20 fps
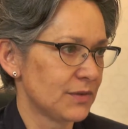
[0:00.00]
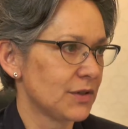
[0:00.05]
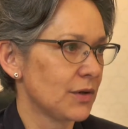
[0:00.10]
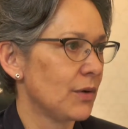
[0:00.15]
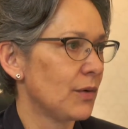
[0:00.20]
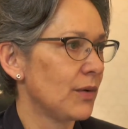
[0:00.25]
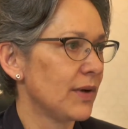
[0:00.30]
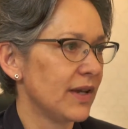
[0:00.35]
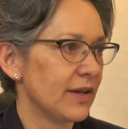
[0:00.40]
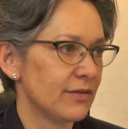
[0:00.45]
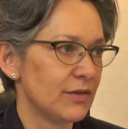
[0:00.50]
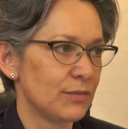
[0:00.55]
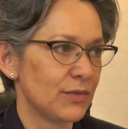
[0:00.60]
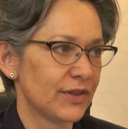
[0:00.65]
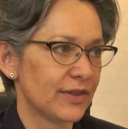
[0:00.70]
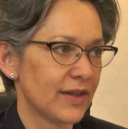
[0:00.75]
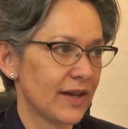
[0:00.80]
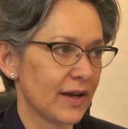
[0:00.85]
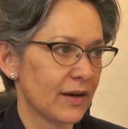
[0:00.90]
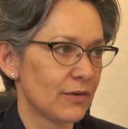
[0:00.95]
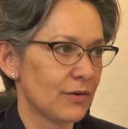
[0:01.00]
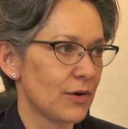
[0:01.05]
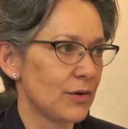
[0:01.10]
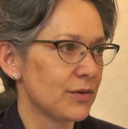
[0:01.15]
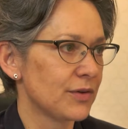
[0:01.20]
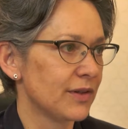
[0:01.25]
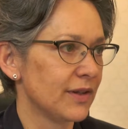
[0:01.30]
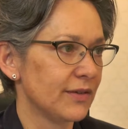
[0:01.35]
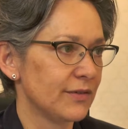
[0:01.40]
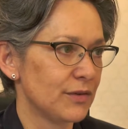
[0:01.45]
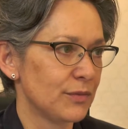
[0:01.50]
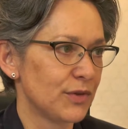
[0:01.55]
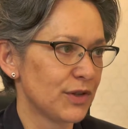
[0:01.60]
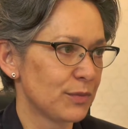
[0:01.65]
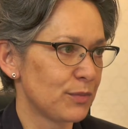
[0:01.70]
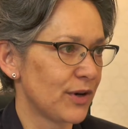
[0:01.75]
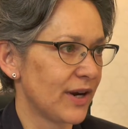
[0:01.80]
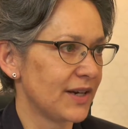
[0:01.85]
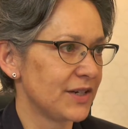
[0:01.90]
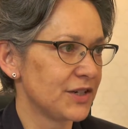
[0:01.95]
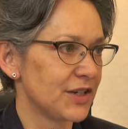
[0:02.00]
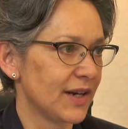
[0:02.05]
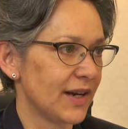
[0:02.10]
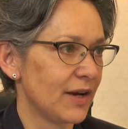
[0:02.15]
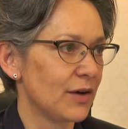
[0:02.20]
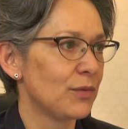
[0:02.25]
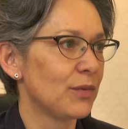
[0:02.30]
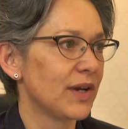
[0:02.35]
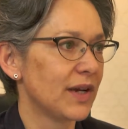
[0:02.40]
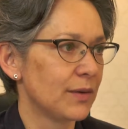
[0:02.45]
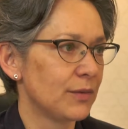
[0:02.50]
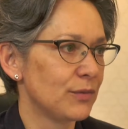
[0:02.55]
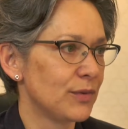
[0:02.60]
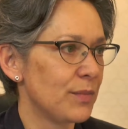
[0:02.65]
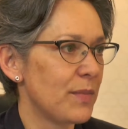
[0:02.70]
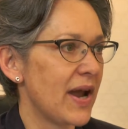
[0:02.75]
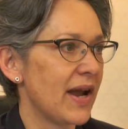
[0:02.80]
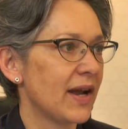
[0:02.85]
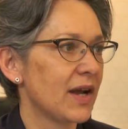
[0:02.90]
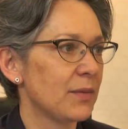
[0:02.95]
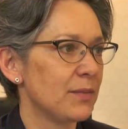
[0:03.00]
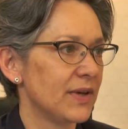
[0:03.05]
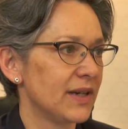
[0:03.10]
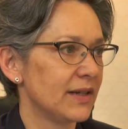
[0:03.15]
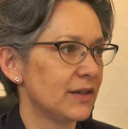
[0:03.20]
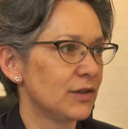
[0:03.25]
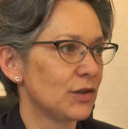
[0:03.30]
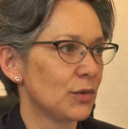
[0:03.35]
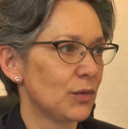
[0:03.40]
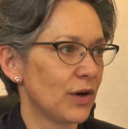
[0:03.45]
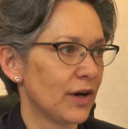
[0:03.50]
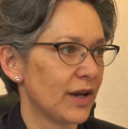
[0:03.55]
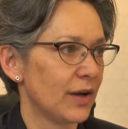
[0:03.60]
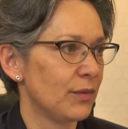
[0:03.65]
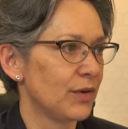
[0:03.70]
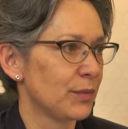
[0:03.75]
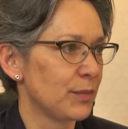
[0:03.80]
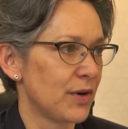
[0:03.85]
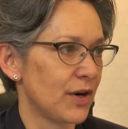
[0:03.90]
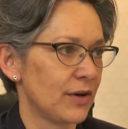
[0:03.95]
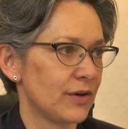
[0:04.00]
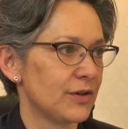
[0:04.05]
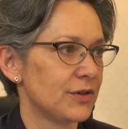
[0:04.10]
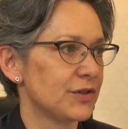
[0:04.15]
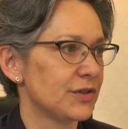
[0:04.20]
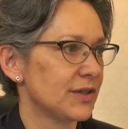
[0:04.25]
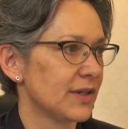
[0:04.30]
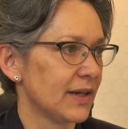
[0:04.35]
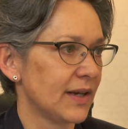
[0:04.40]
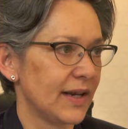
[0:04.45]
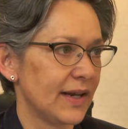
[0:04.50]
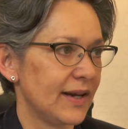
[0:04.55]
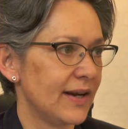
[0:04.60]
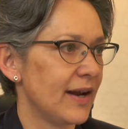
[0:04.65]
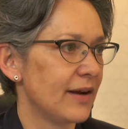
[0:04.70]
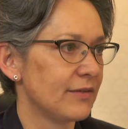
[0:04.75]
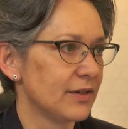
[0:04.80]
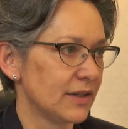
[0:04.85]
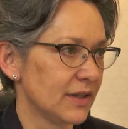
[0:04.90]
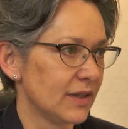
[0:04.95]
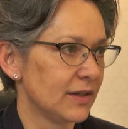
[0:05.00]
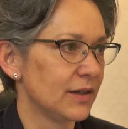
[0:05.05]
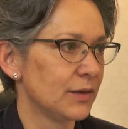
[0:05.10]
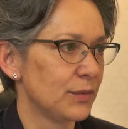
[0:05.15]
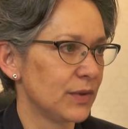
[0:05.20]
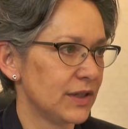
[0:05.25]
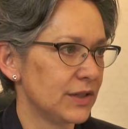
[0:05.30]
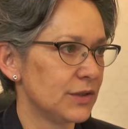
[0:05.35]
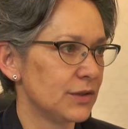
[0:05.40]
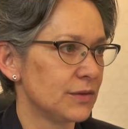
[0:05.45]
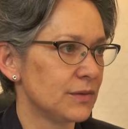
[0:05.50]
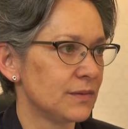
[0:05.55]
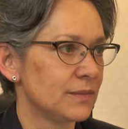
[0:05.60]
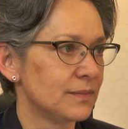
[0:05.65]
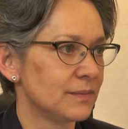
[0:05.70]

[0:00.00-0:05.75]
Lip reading: So even with that growth, even with branching out, we remain committed to working with partners in everything that we do.